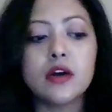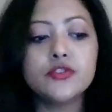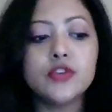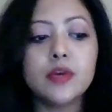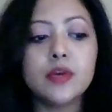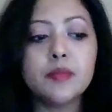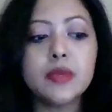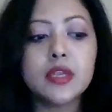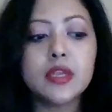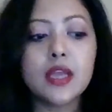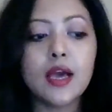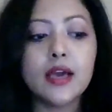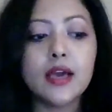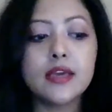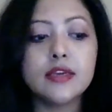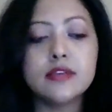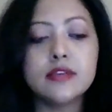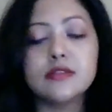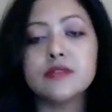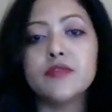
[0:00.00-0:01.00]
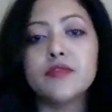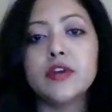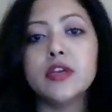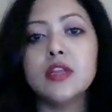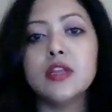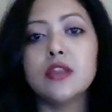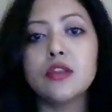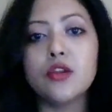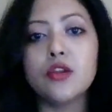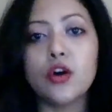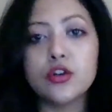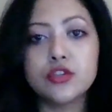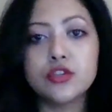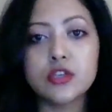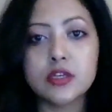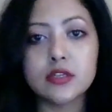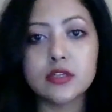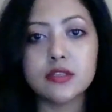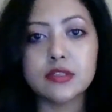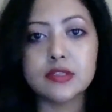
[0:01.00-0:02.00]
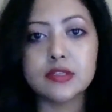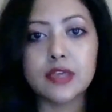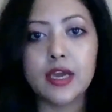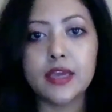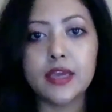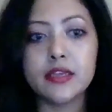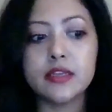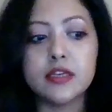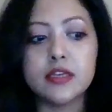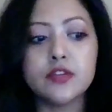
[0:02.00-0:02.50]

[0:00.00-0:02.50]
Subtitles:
Gemini is a very logical sign.